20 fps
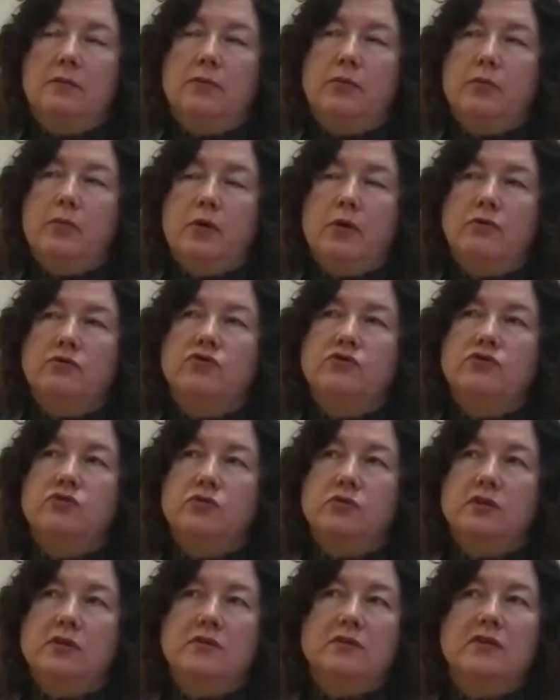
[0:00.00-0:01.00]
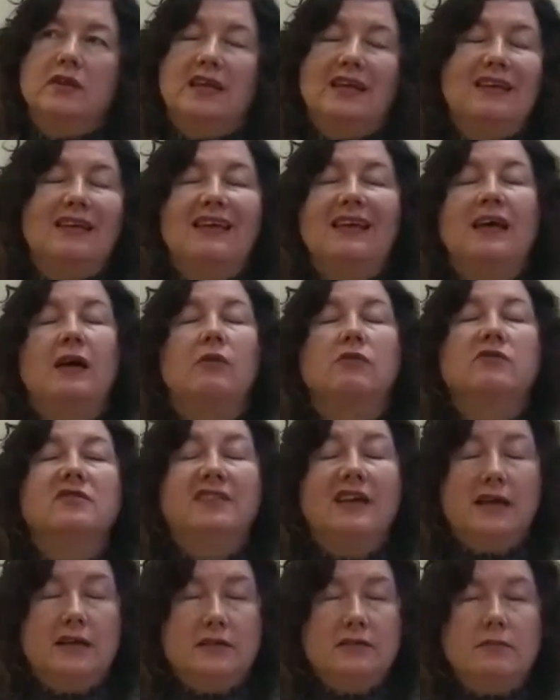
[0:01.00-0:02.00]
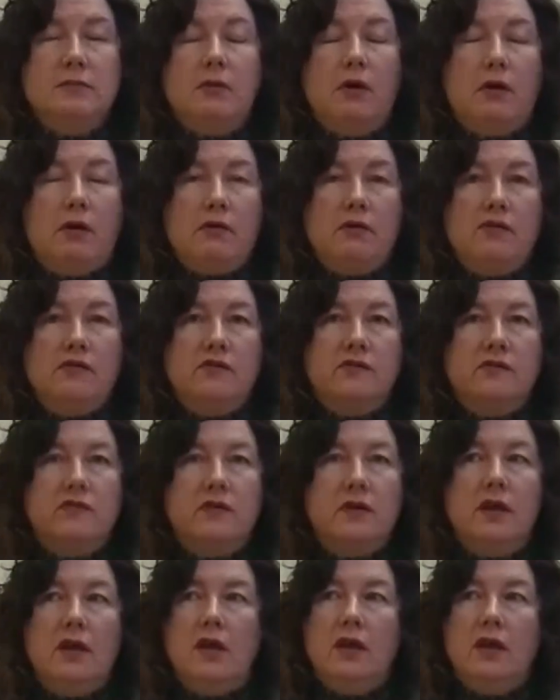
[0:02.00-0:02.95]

promote student thinking outside the box.